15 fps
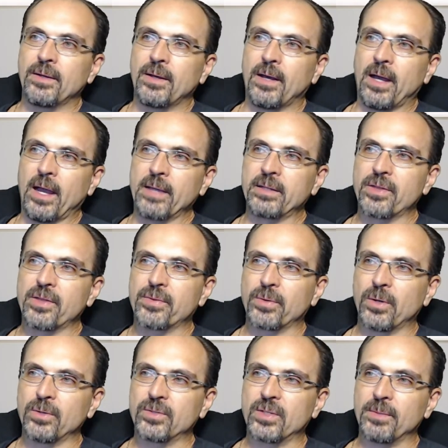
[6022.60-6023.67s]
I'm going to throw
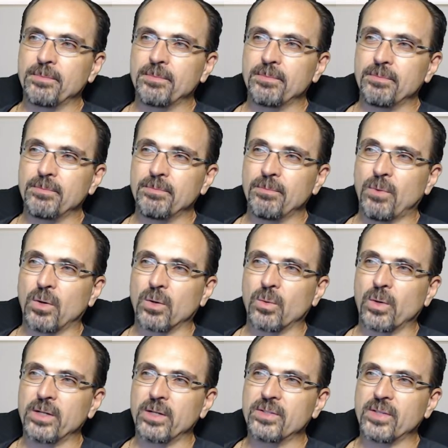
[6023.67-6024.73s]
some more
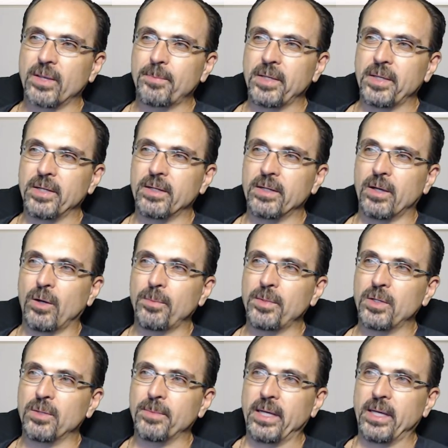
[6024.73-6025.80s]
words up here. I hope you
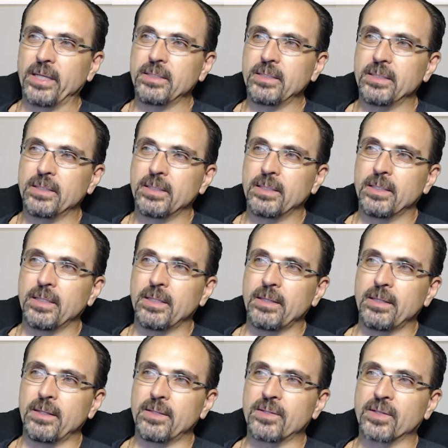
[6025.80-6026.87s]
don't mind.
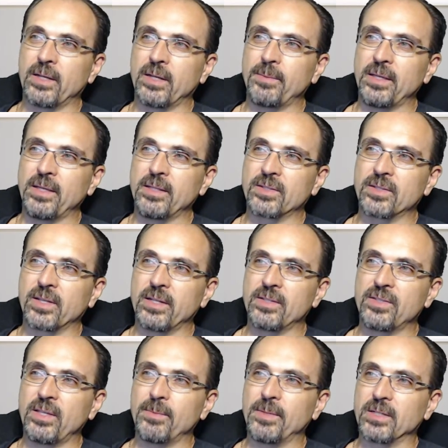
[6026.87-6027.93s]
This is going to
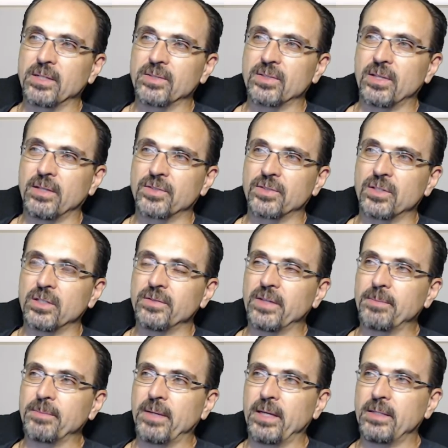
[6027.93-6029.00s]
seem a little self-serving,
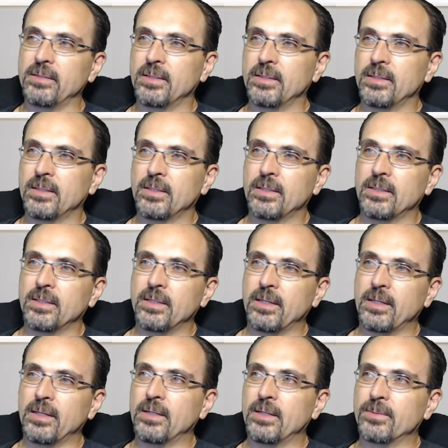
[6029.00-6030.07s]
but
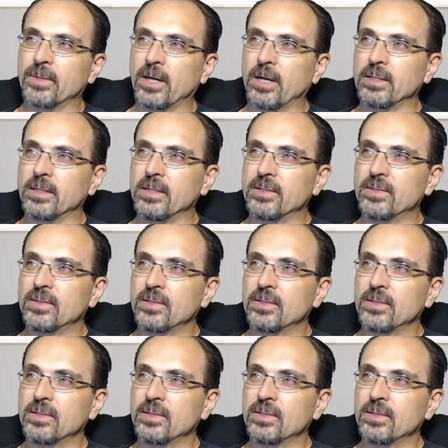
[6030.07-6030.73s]
regardless.